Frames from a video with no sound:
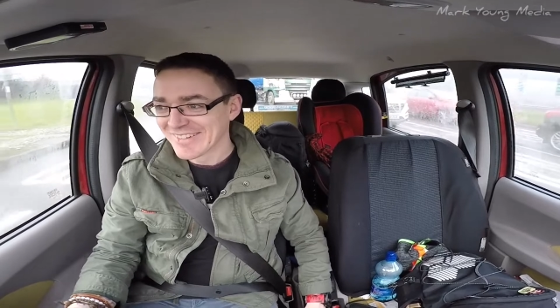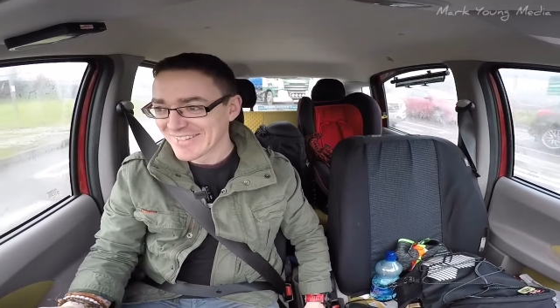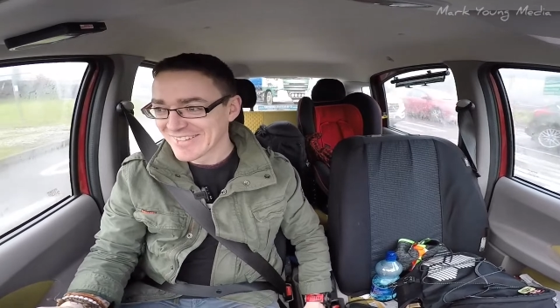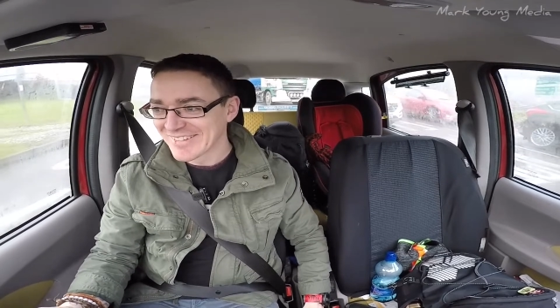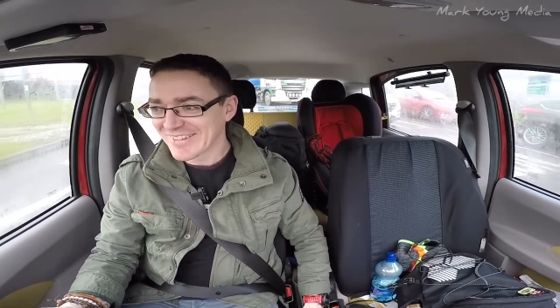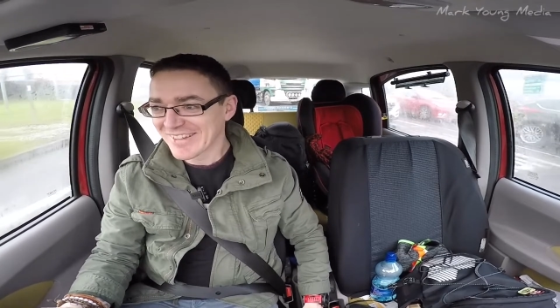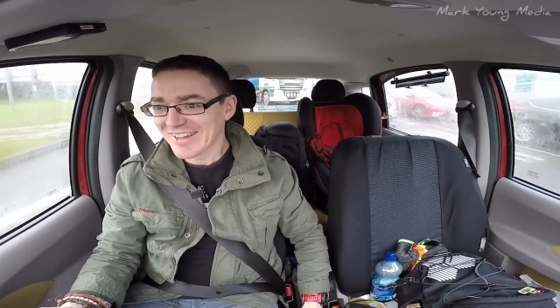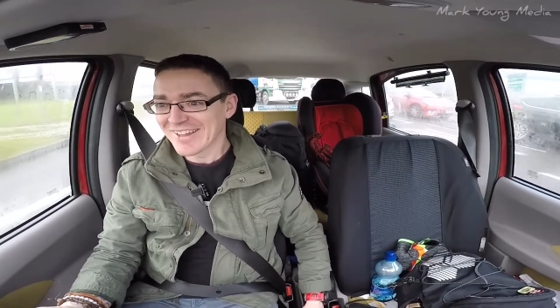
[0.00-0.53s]

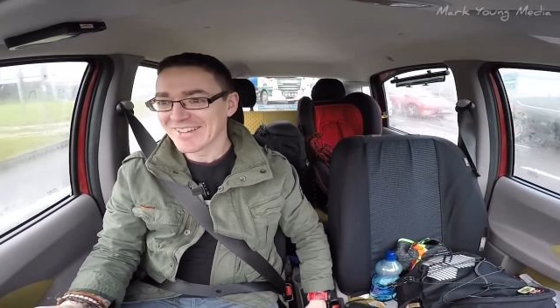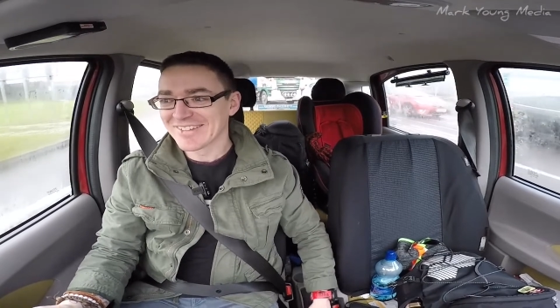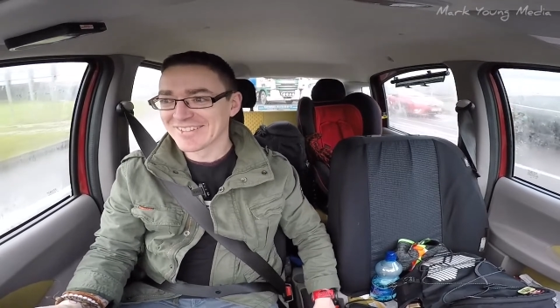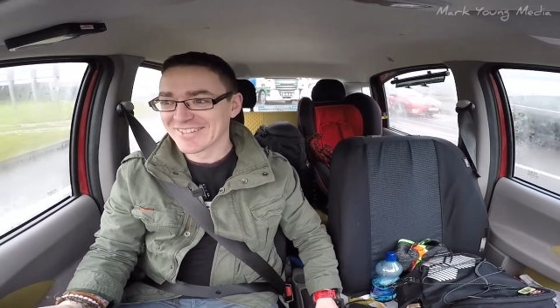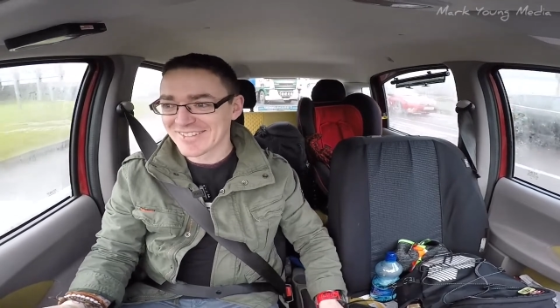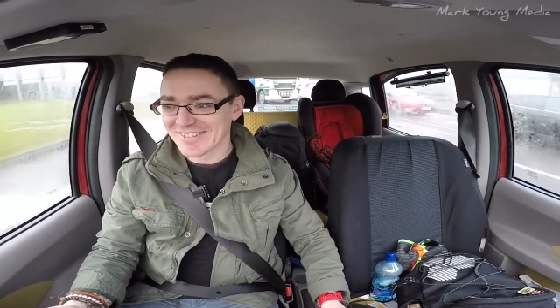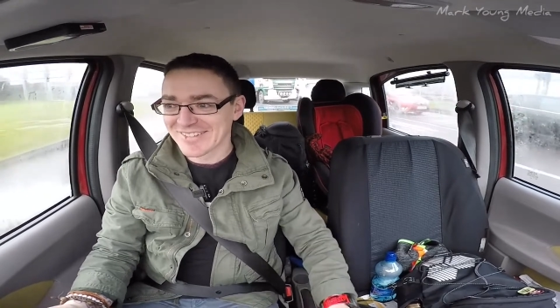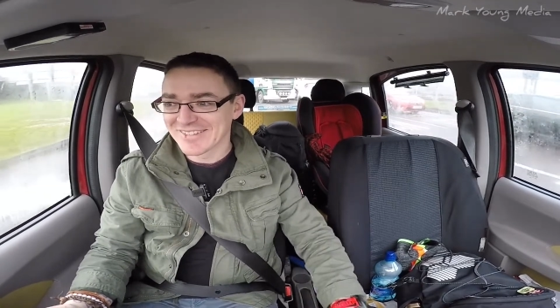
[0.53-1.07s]
Yeah.
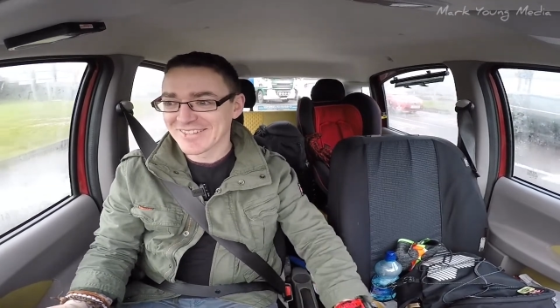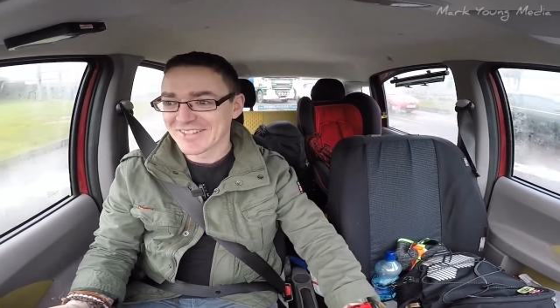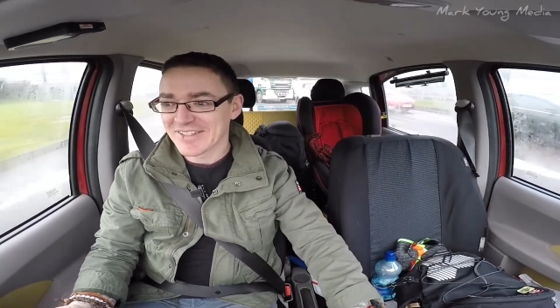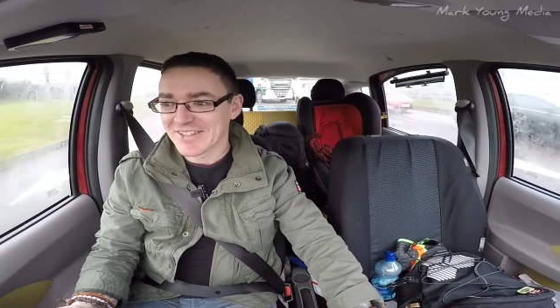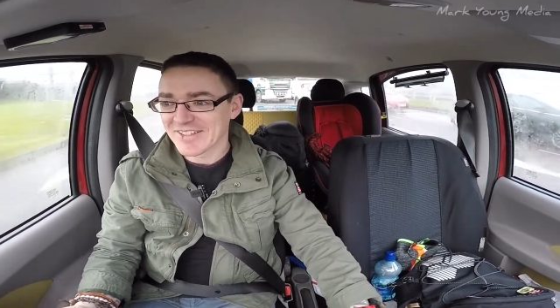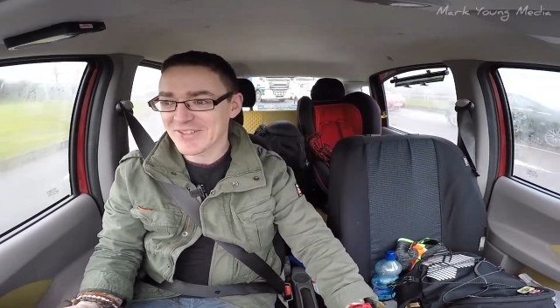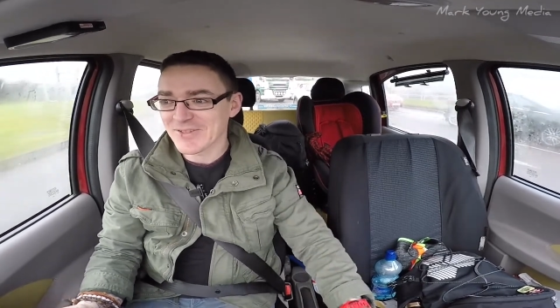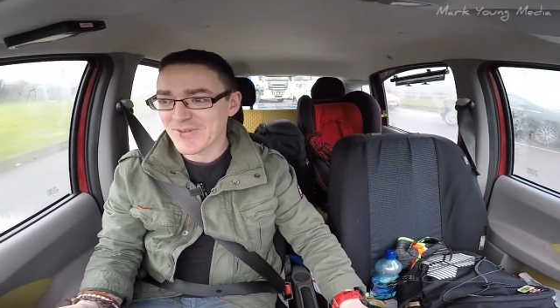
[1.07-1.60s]

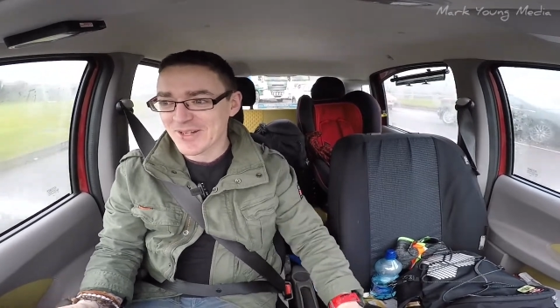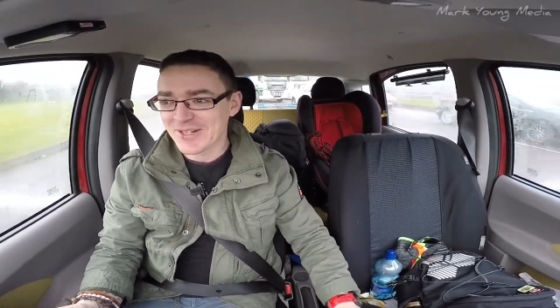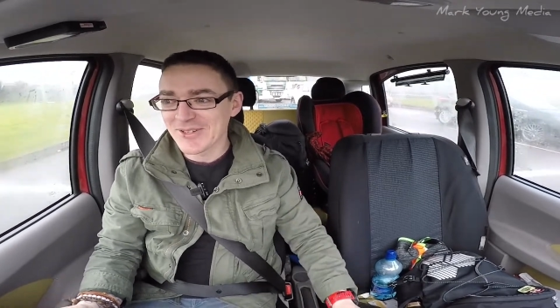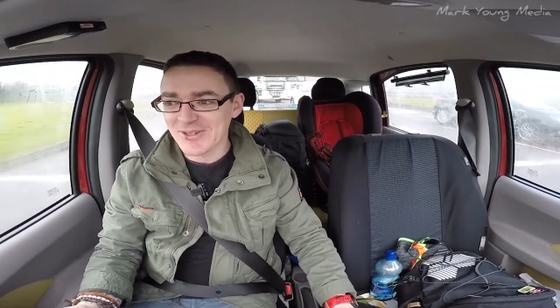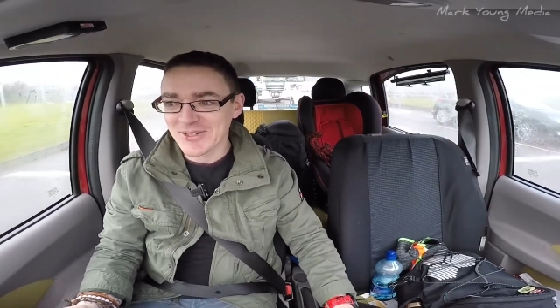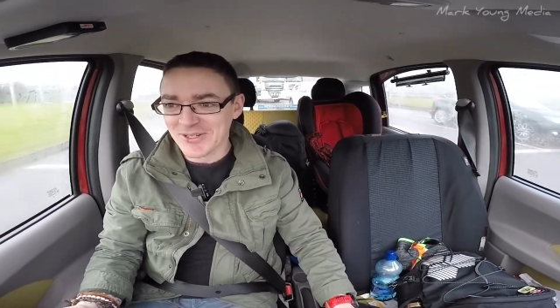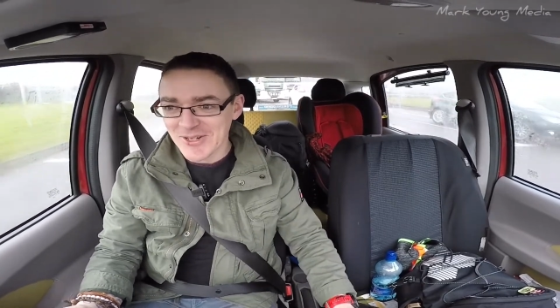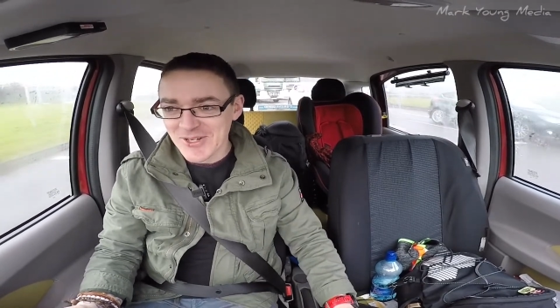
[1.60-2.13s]
You want to know
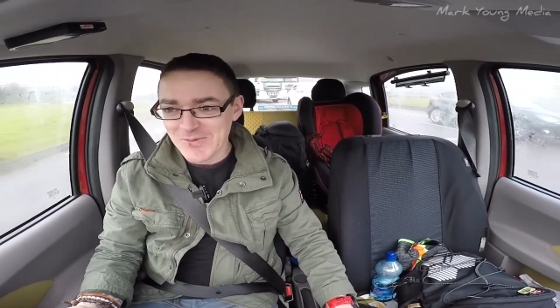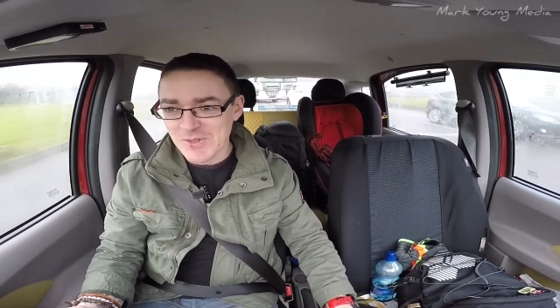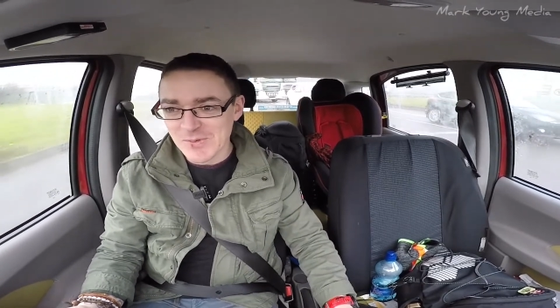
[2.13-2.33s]
the Christmas